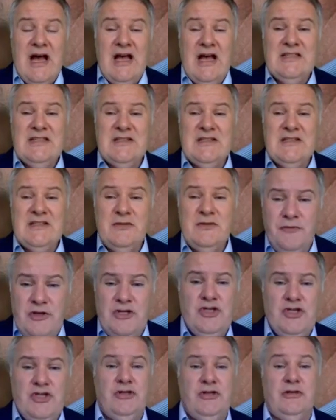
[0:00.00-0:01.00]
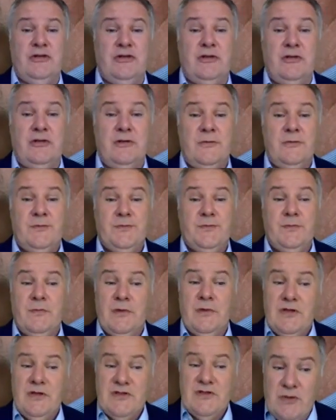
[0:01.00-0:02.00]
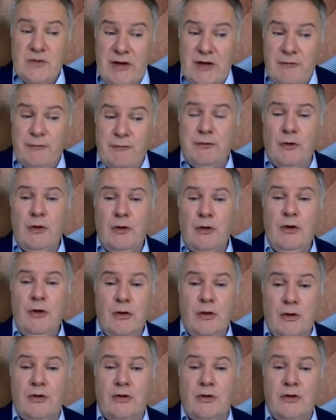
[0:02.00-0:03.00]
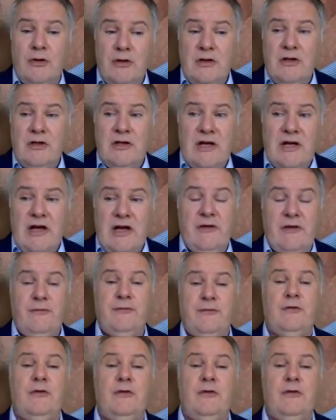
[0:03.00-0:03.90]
I saw the vision. So I follow I